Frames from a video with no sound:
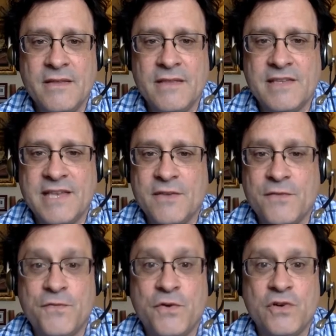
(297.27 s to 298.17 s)
let's say, the
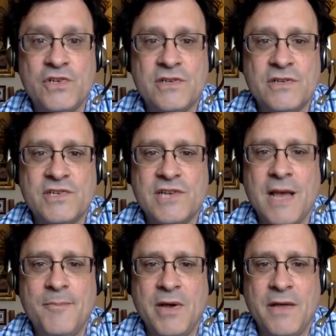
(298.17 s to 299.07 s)
first
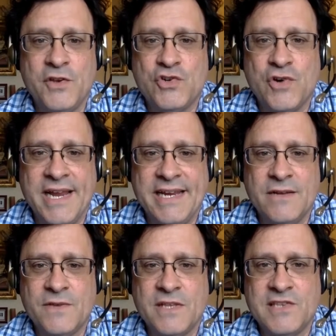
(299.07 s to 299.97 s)
stop on the train
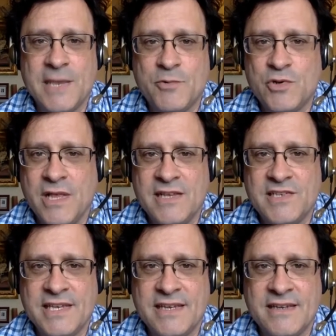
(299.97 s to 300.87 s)
of
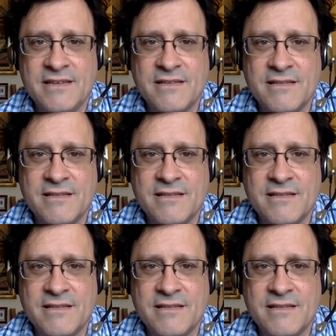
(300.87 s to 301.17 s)
conceptualizing